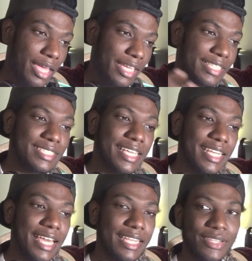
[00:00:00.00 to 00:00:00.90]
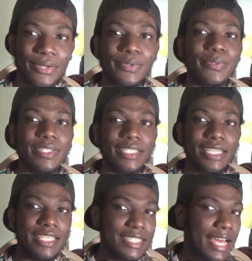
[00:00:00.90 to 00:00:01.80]
he's saying that no,
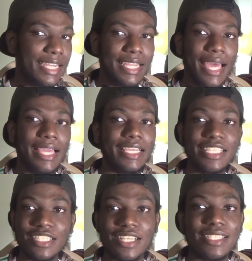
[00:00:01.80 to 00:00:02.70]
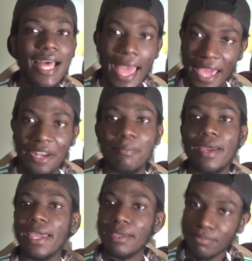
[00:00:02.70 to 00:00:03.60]
he's not that, he's just the anime
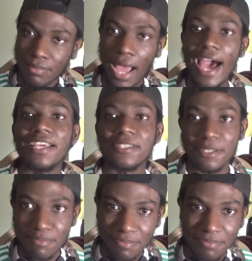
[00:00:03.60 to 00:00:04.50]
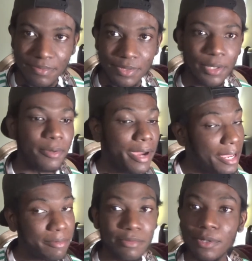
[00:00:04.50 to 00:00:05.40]
Aizen. So hey,
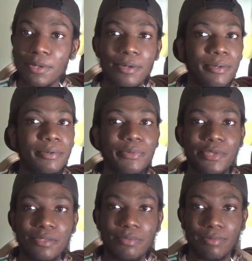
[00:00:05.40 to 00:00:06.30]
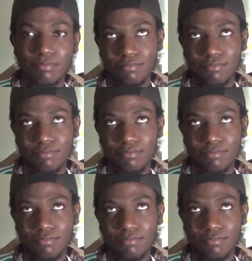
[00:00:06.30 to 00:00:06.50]
respect.